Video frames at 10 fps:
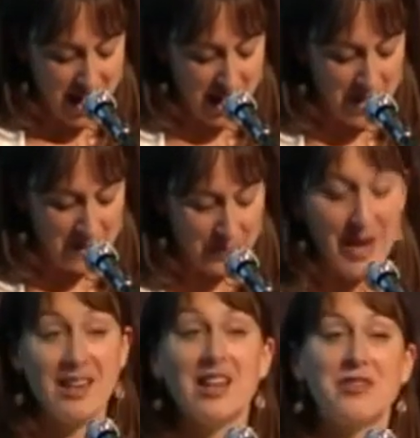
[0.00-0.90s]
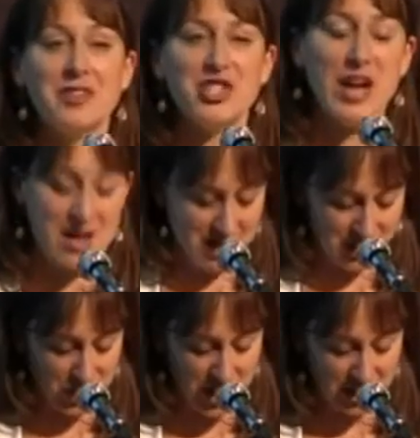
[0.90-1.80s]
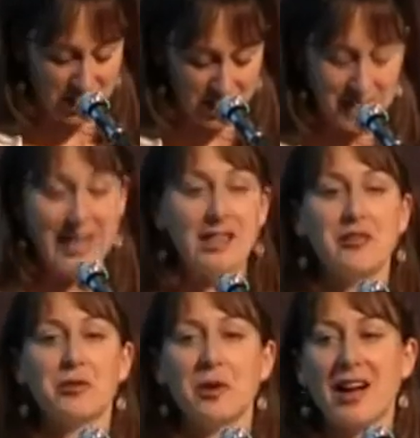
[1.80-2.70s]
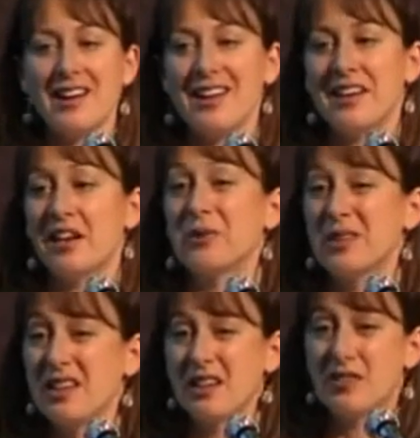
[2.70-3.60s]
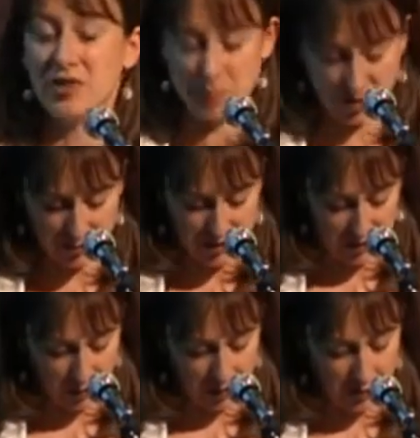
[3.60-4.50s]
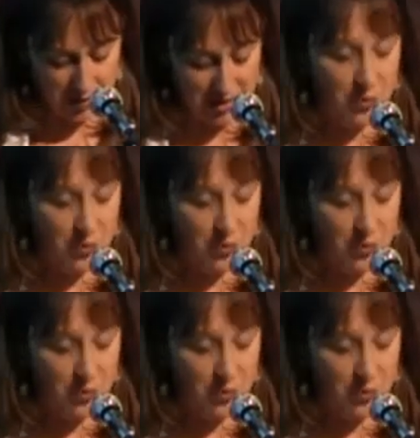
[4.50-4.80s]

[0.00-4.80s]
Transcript: Um, I love the challenge, I love the daily variety, and I really love the people I work with.